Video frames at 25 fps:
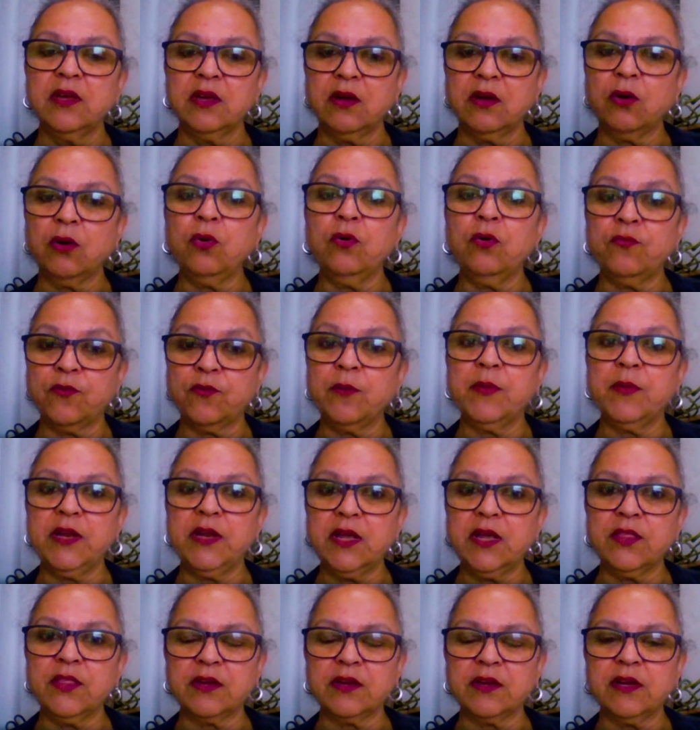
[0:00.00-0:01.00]
or from
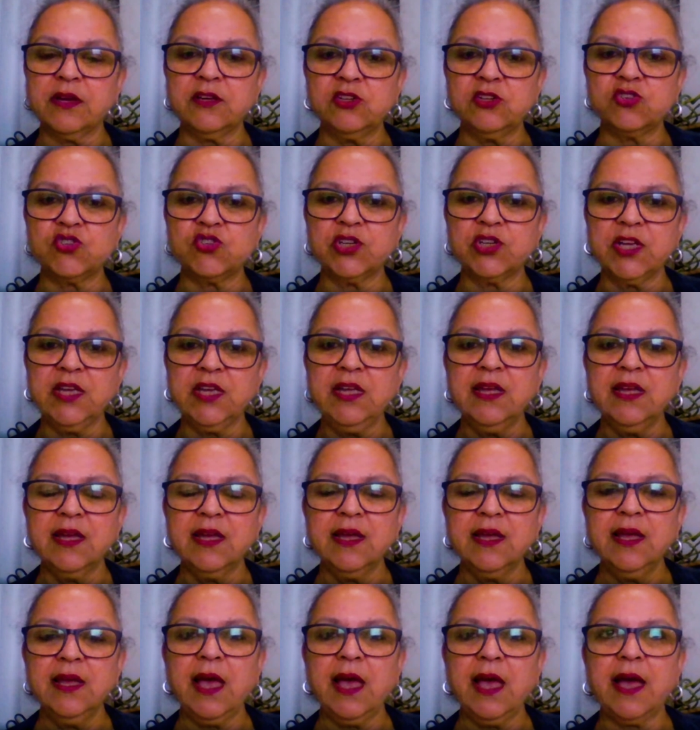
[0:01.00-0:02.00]
another country,
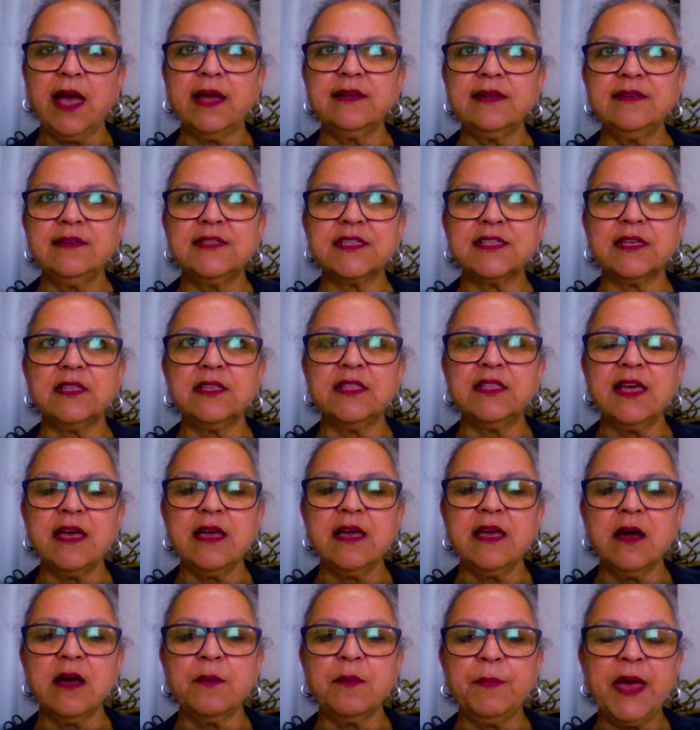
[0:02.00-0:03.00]
and
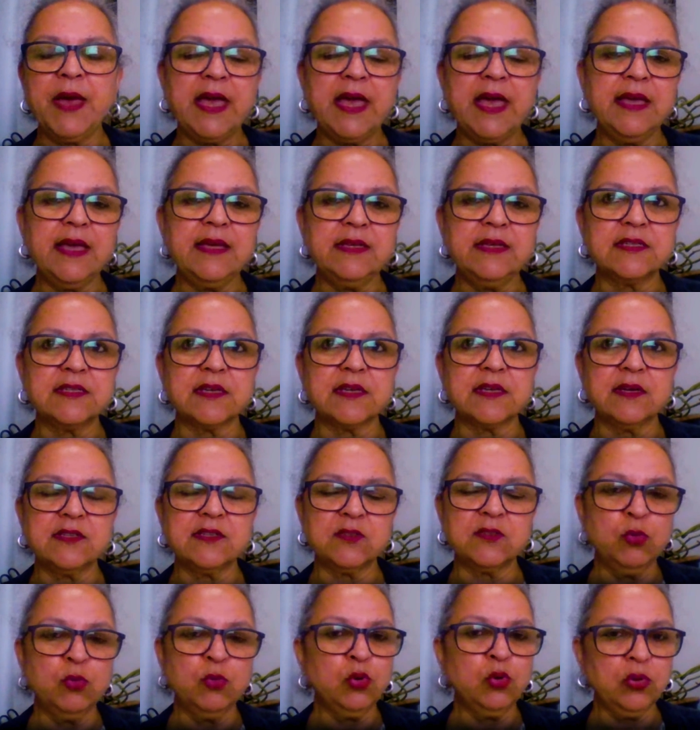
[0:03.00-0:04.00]
they are paid a
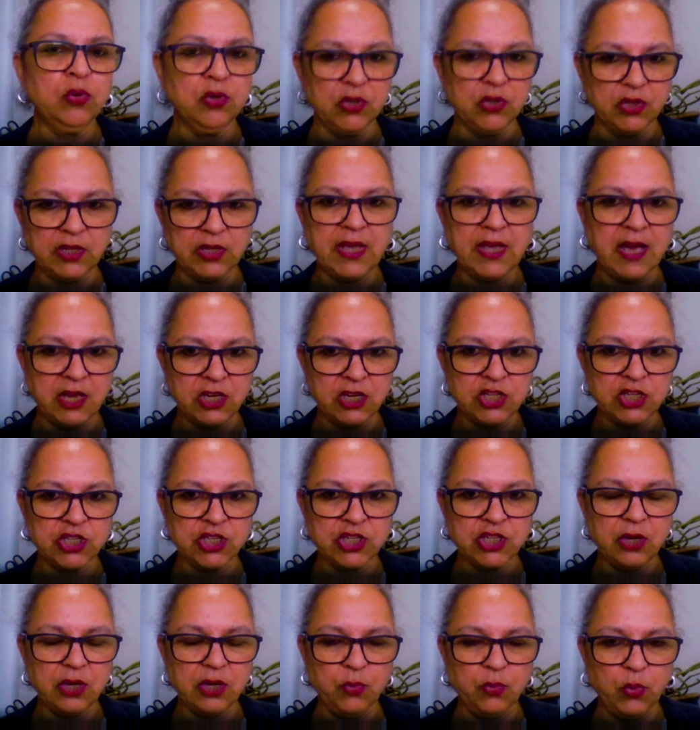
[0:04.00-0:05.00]
small cash
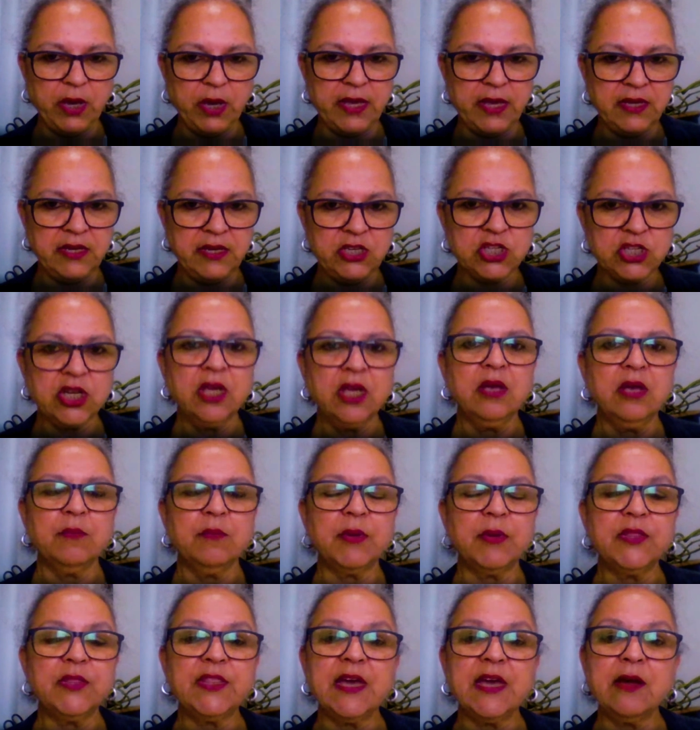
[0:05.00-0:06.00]
wage,
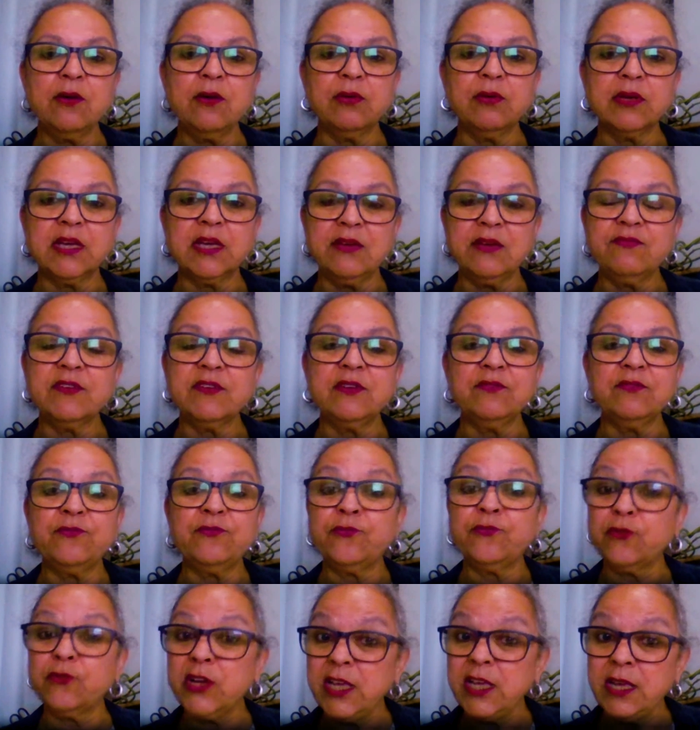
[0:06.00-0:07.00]
but they're given
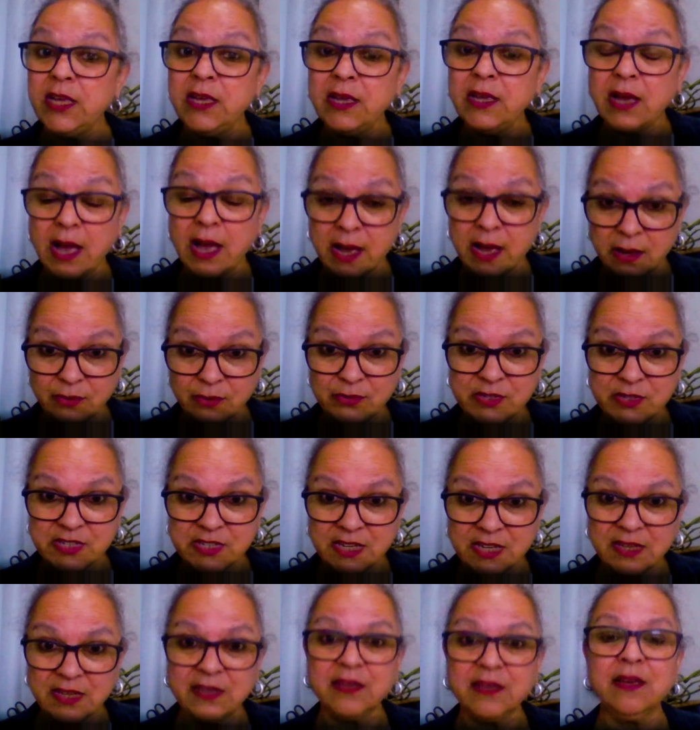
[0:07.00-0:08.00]
free
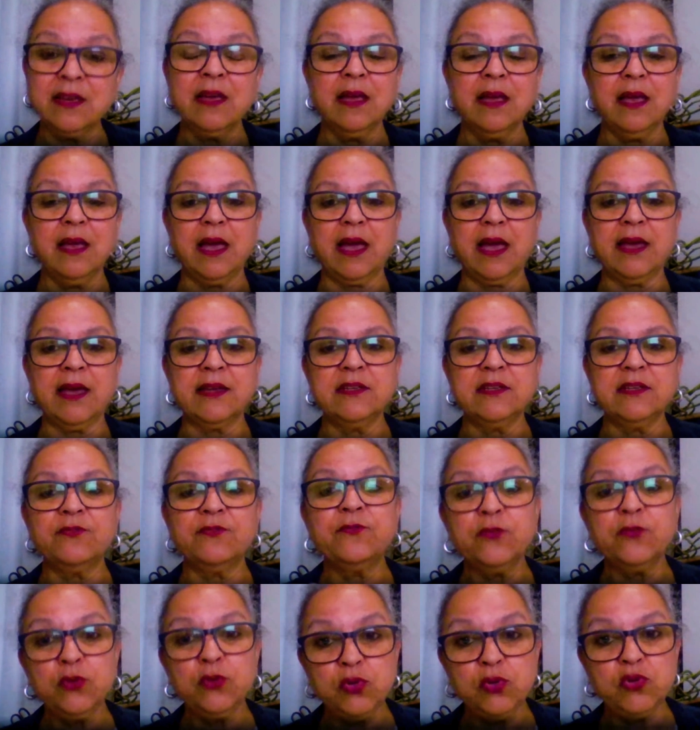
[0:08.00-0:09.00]
housing and
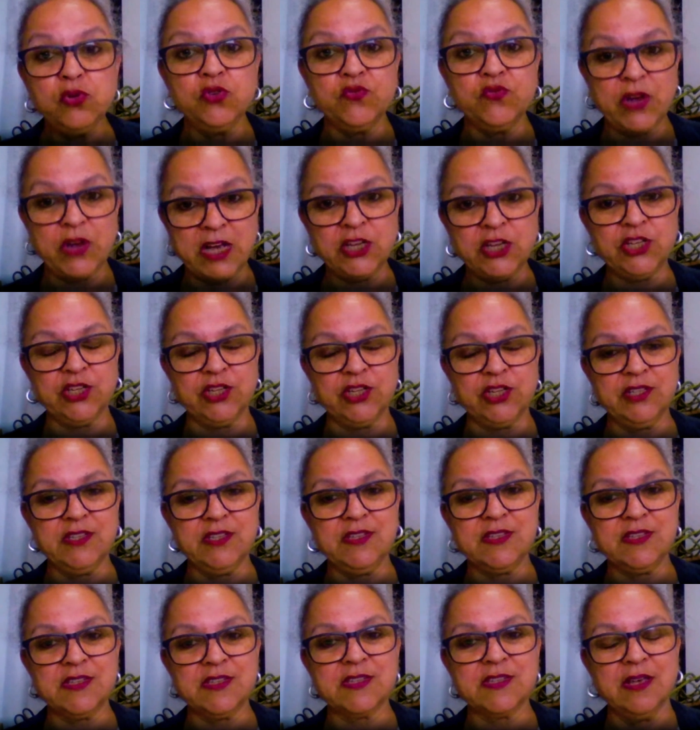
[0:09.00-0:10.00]
food
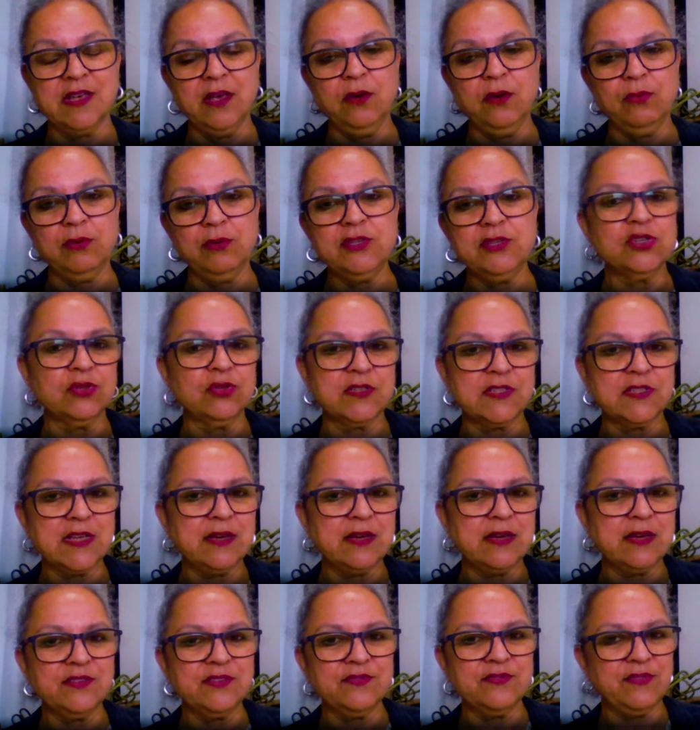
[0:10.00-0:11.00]
rations, which
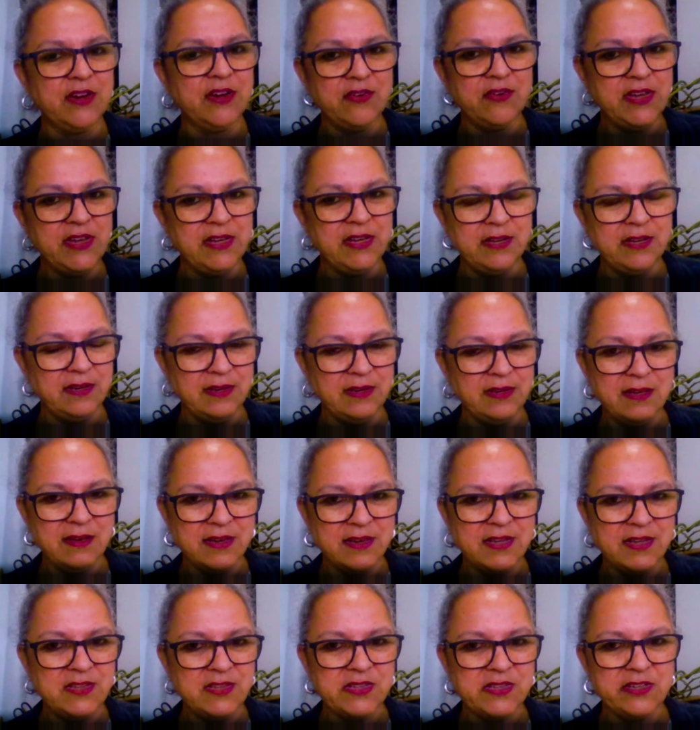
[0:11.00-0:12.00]
sounds very
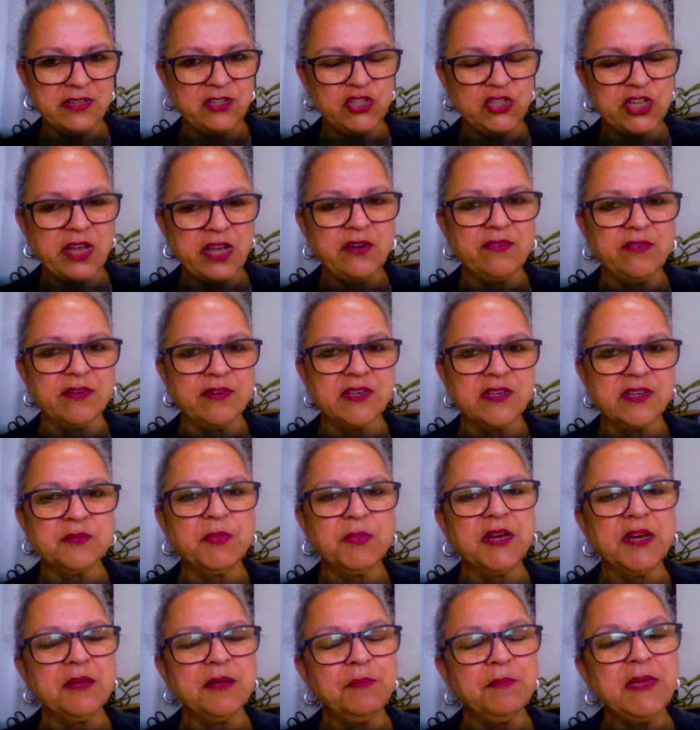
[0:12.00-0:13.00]
nice and generous,
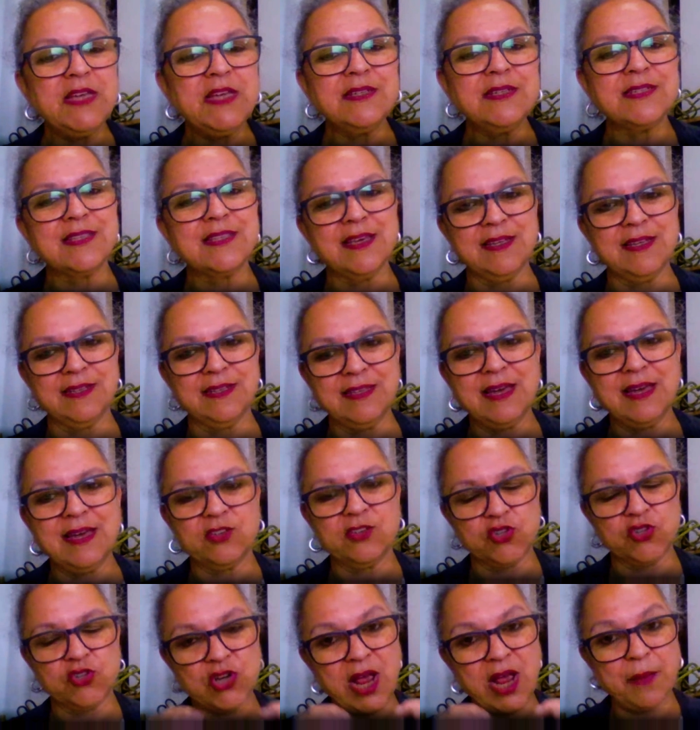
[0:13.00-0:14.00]
but it means that
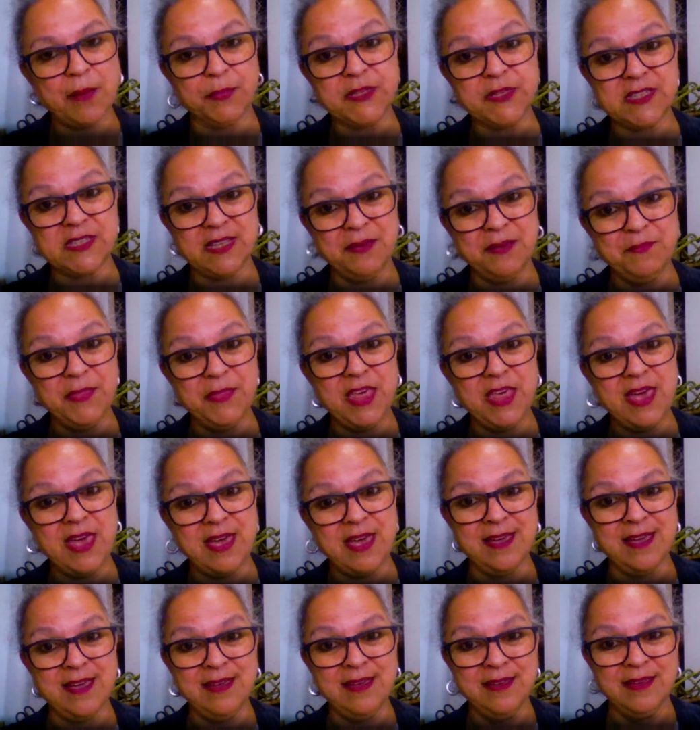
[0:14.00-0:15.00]
traps them
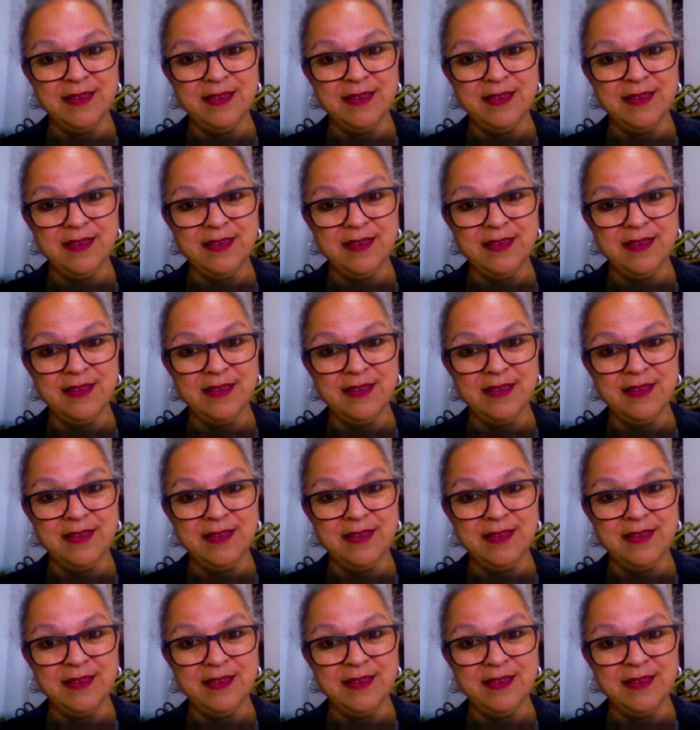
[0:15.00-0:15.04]
there,